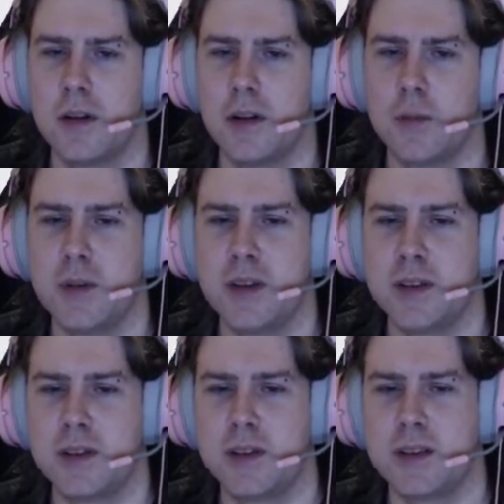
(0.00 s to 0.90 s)
I mean,
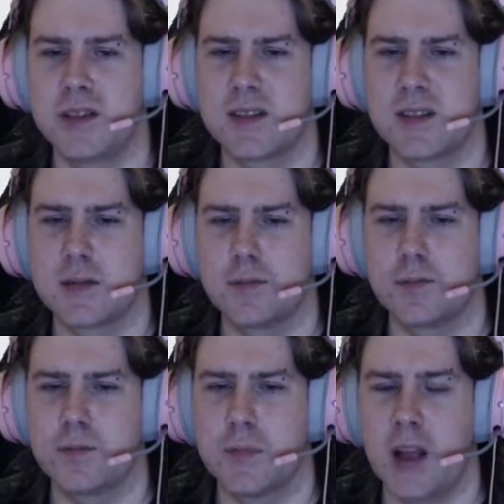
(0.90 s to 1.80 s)

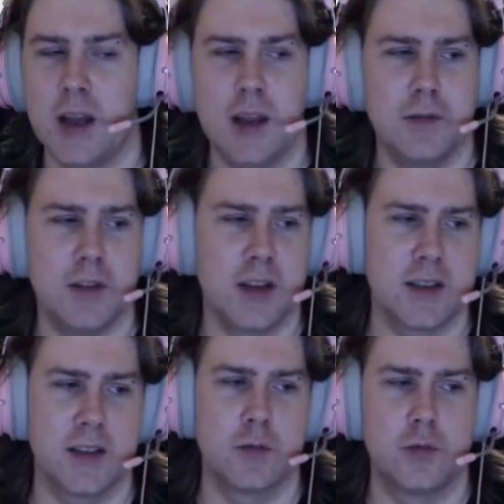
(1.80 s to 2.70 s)
I feel
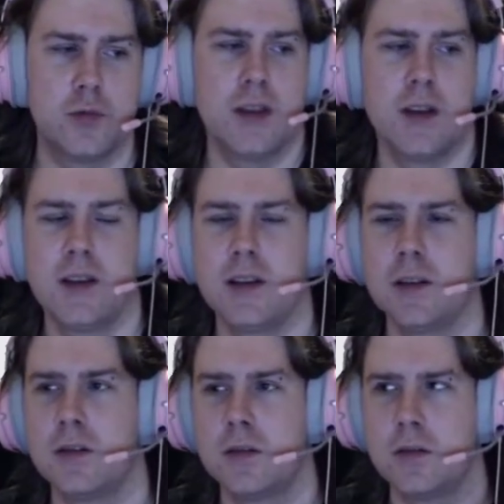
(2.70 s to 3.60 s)
like they're
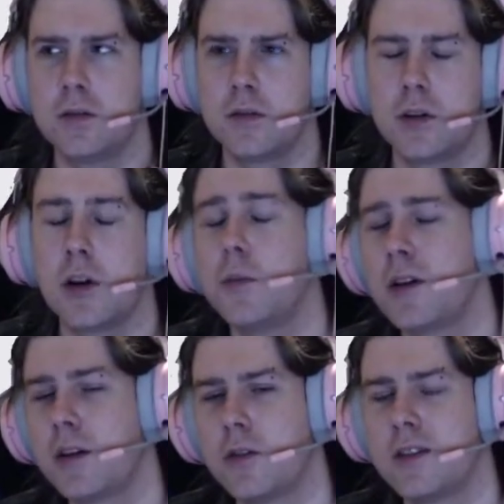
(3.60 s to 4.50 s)
really
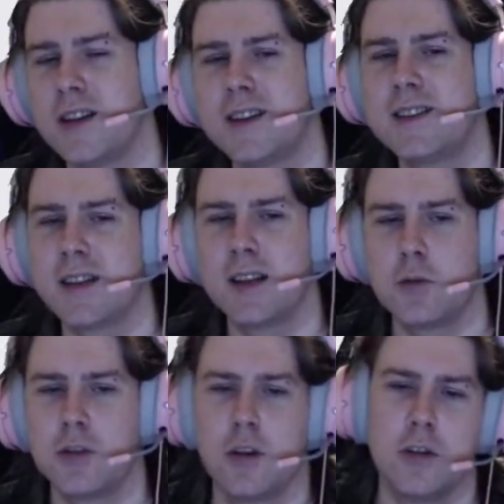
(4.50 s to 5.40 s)
coming along nicely
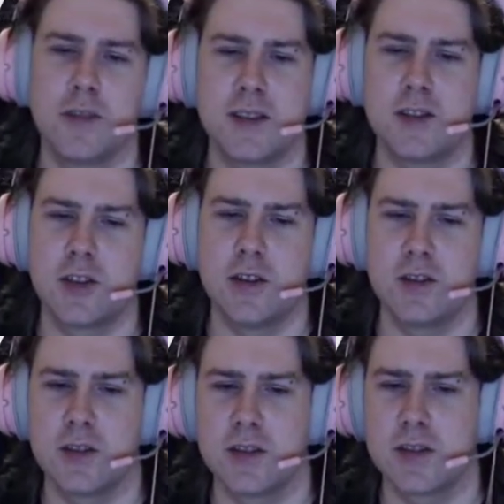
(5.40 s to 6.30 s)
with all of these
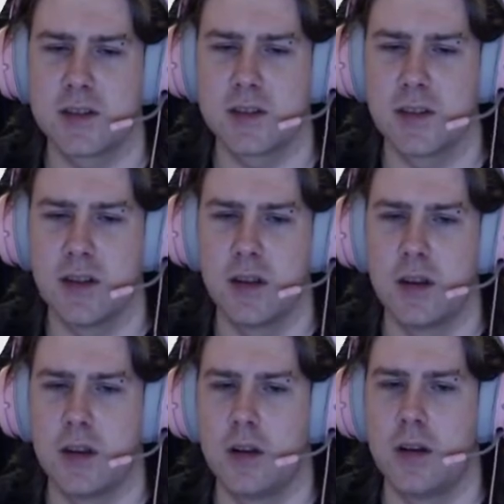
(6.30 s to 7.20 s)
changes.
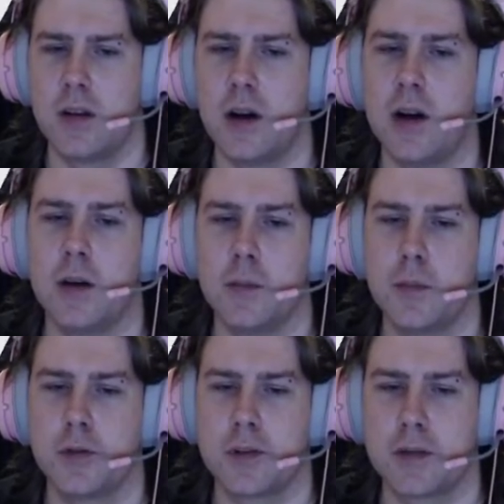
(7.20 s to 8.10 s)

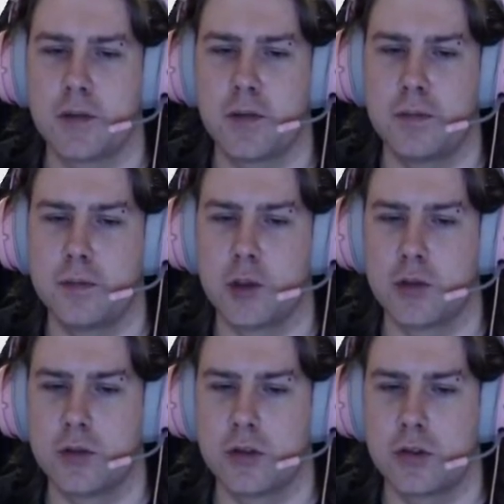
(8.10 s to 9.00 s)
Perfect
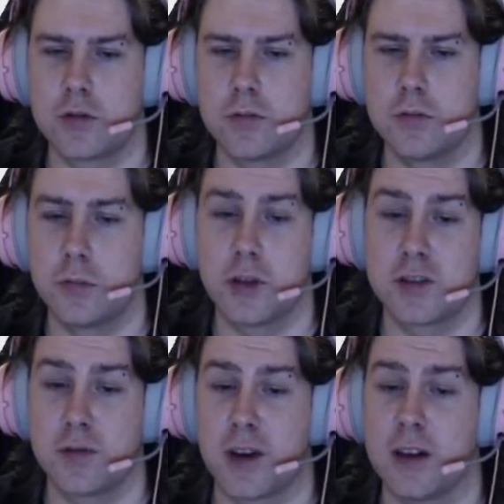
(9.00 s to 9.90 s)
dodge
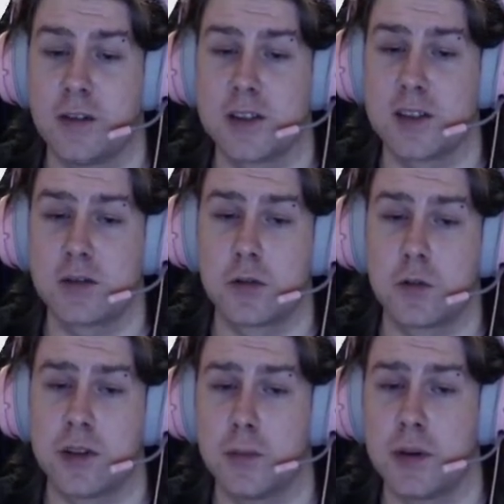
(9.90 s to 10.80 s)
+5, that's actually
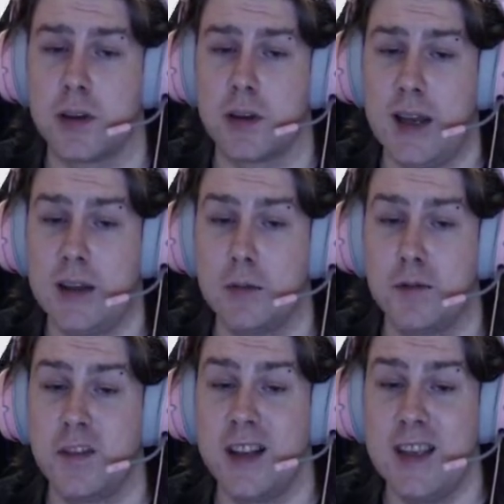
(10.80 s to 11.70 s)
quite big, and
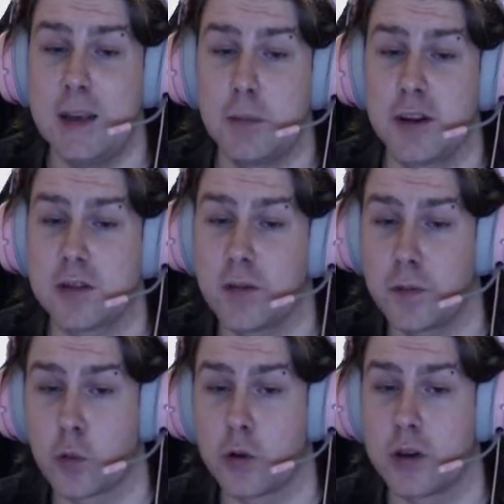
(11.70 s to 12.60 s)
flee
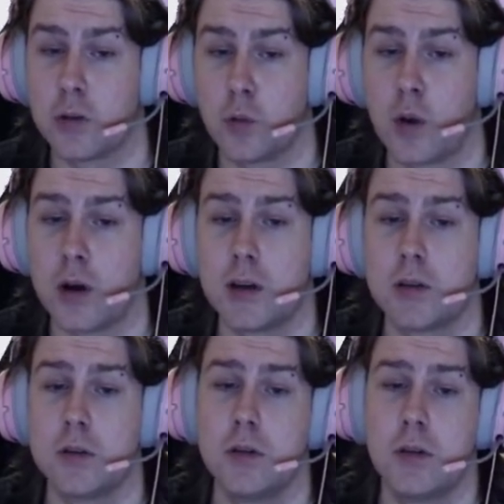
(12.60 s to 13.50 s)
+40.
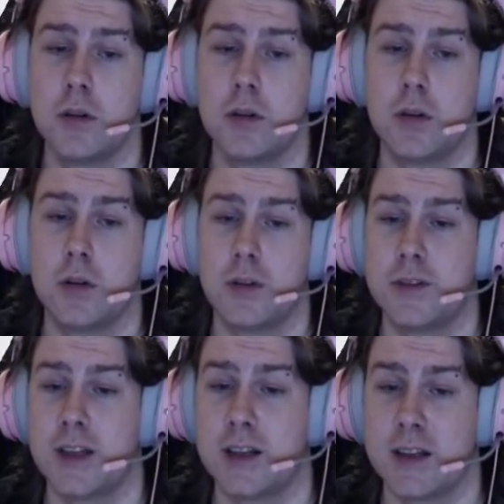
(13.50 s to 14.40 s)
Wow,
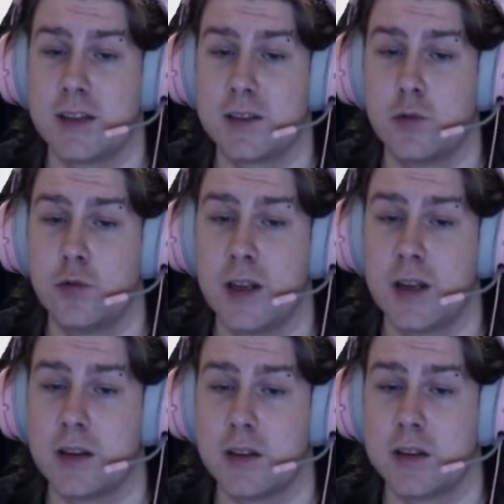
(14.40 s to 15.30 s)
that is really
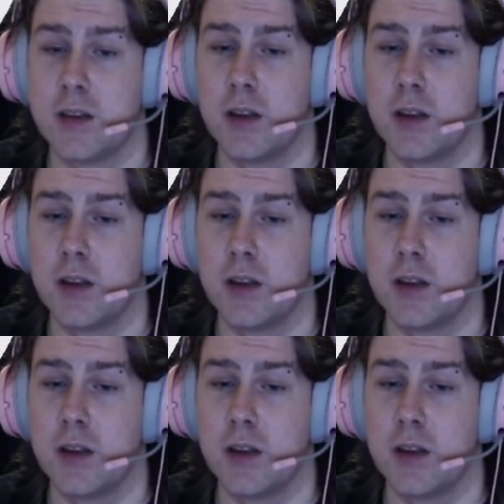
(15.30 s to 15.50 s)
nice.